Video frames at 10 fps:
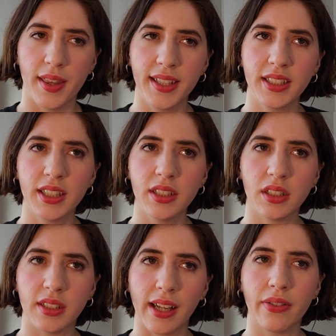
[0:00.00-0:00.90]
this
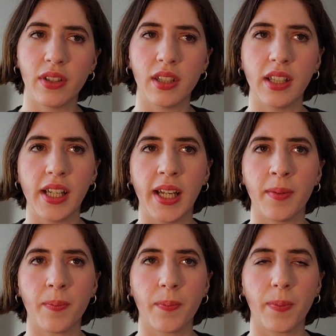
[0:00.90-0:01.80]
is
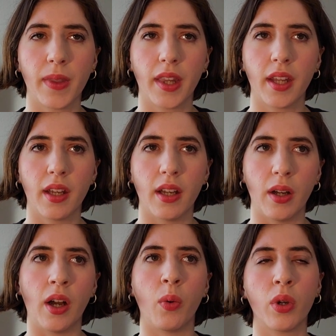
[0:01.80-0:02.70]
definitely
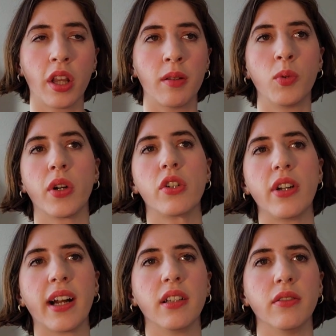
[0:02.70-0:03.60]
one of the more
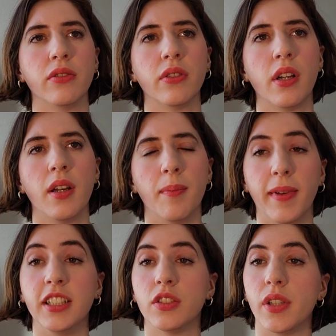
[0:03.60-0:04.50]
attractive
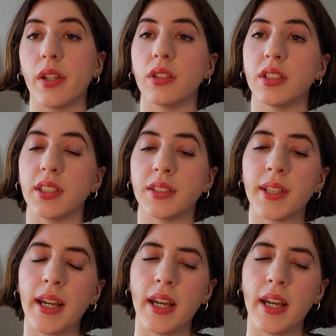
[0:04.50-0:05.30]
men's fragrances.